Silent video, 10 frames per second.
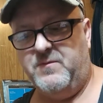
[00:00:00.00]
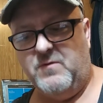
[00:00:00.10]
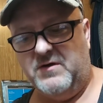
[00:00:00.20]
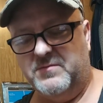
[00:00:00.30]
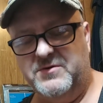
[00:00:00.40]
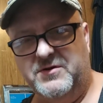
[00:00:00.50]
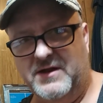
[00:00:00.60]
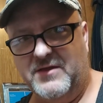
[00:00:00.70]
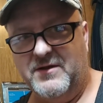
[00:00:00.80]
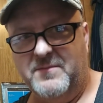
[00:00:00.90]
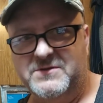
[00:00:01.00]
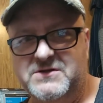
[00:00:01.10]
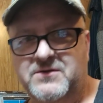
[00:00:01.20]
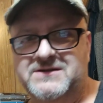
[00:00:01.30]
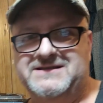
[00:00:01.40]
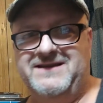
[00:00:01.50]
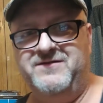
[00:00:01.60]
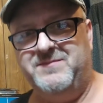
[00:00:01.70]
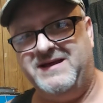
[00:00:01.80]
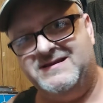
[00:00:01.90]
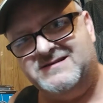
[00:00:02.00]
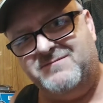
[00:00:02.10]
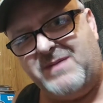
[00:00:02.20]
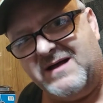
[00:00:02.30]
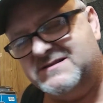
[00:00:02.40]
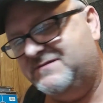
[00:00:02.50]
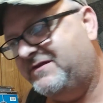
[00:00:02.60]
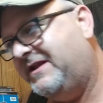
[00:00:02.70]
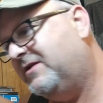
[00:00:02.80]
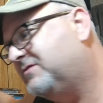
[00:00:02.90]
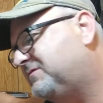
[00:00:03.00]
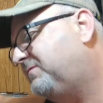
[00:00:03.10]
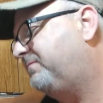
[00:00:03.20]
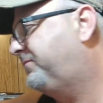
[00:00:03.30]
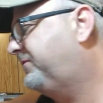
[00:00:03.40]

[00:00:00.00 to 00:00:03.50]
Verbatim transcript: and welcome to another episode of Stevie B's unboxing videos.